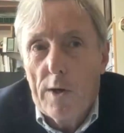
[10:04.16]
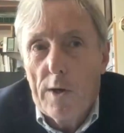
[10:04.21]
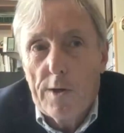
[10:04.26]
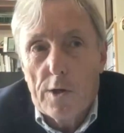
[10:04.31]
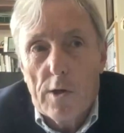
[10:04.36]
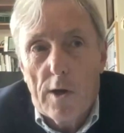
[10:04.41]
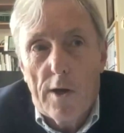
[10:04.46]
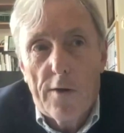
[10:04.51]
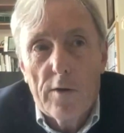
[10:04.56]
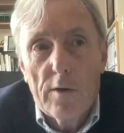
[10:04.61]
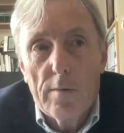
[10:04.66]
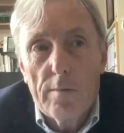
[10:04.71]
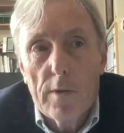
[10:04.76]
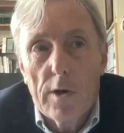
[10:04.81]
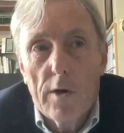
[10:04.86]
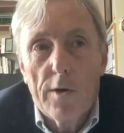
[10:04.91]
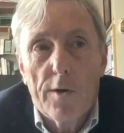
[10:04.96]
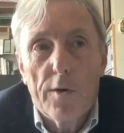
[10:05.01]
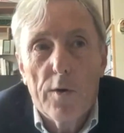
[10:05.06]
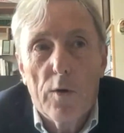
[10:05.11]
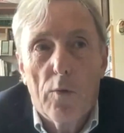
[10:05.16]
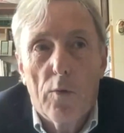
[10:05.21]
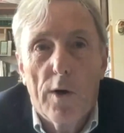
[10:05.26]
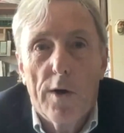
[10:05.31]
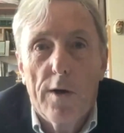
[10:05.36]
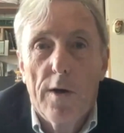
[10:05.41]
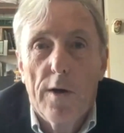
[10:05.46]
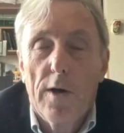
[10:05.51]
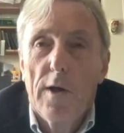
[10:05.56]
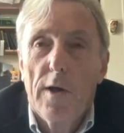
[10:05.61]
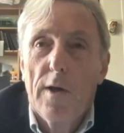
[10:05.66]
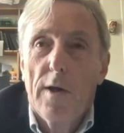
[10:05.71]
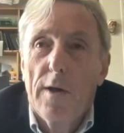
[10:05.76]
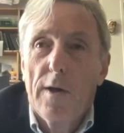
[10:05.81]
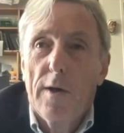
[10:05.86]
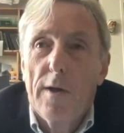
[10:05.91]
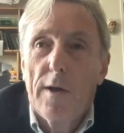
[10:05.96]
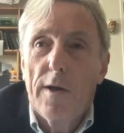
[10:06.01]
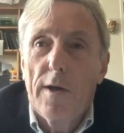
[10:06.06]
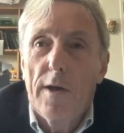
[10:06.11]
ones like the American one,
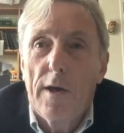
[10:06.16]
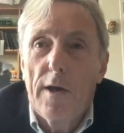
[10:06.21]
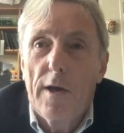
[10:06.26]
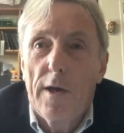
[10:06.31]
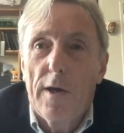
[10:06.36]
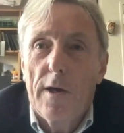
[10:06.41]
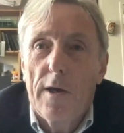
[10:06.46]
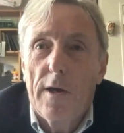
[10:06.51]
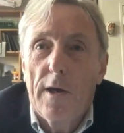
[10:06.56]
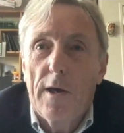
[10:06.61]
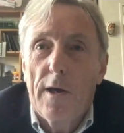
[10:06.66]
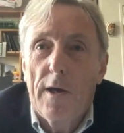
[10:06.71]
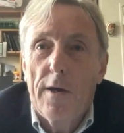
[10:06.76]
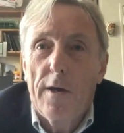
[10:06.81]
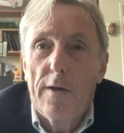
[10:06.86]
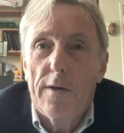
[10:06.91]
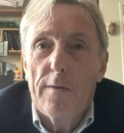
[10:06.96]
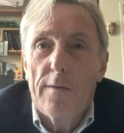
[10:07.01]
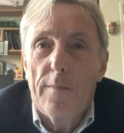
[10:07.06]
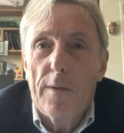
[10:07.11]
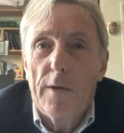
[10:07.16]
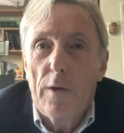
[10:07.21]
and